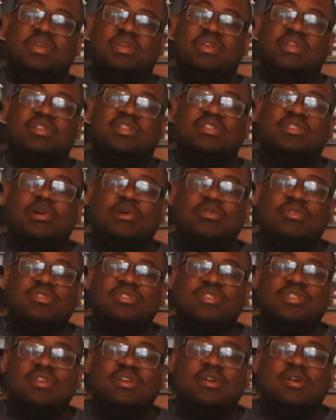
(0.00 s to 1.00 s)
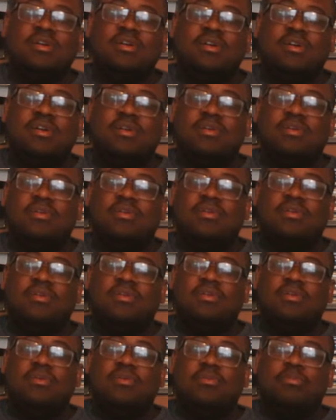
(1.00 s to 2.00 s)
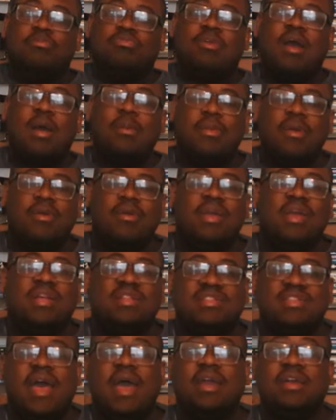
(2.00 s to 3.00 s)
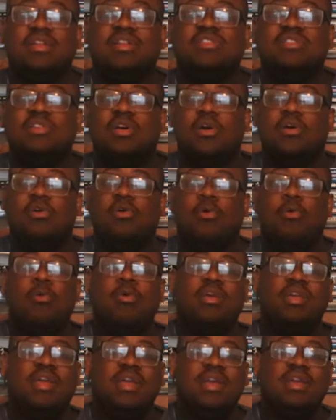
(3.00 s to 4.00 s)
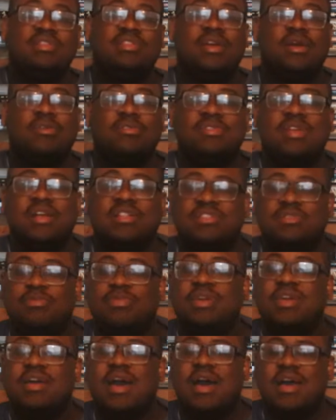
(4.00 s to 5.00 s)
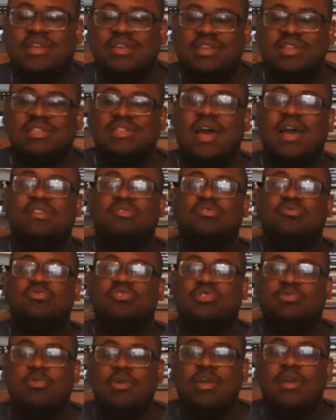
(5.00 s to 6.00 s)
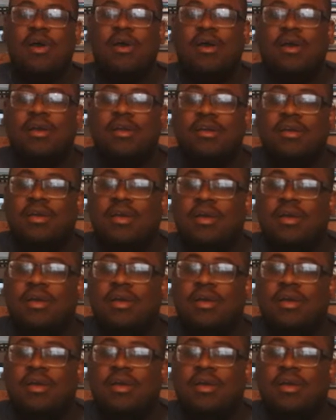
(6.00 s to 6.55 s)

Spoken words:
And so is the primary antagonist, who again turns out to be his high school sweetheart.